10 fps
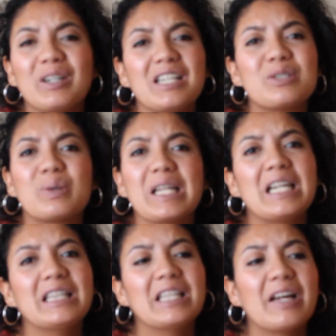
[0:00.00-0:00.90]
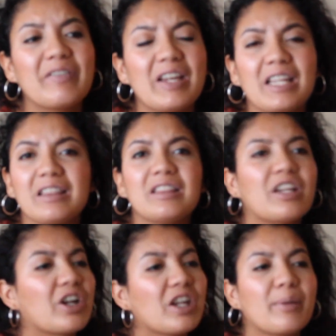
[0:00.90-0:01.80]
it is, we're gonna love it.
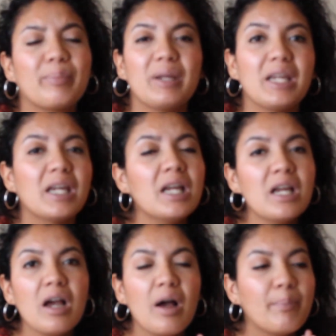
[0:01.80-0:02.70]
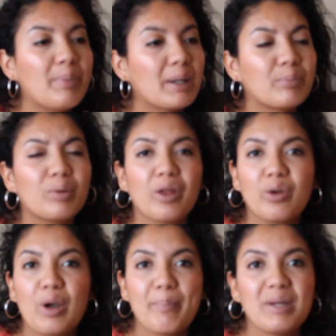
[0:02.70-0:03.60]
They're gonna be big brother
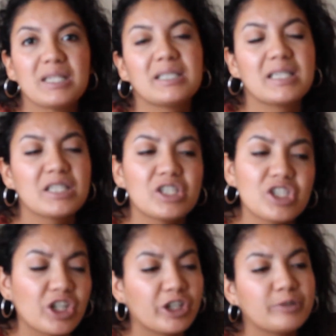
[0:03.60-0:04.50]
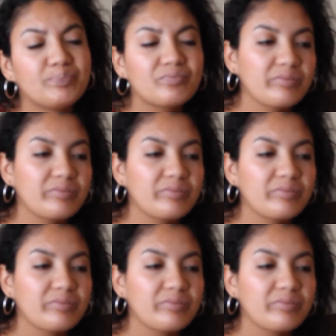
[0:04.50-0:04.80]
and big sister